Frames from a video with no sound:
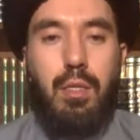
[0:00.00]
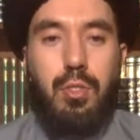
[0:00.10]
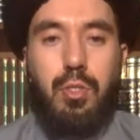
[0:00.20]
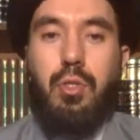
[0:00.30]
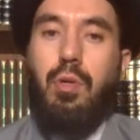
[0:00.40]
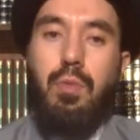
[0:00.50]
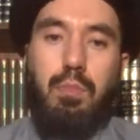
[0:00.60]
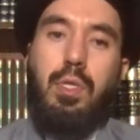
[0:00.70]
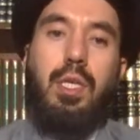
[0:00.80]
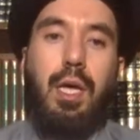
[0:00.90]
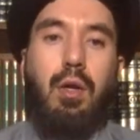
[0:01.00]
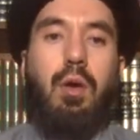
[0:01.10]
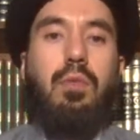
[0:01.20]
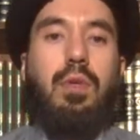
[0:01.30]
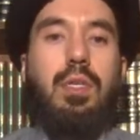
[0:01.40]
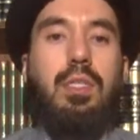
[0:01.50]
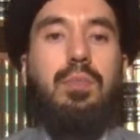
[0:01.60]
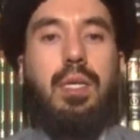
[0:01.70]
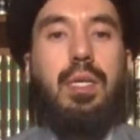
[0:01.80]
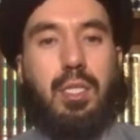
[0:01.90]
So he can always
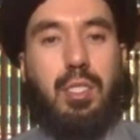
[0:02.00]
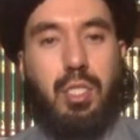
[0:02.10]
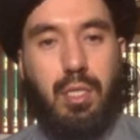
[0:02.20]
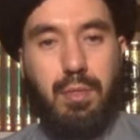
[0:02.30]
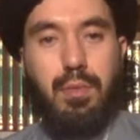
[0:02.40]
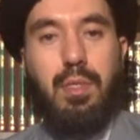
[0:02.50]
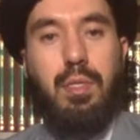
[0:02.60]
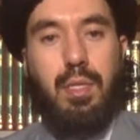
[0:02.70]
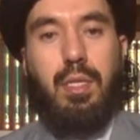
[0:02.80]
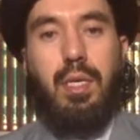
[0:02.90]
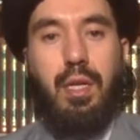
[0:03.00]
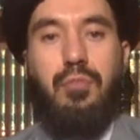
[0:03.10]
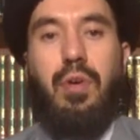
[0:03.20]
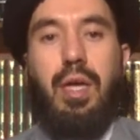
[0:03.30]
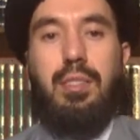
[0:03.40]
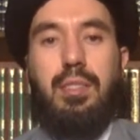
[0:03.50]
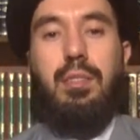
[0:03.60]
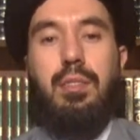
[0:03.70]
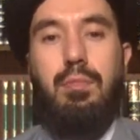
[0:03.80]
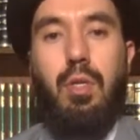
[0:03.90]
make intention that he can fast,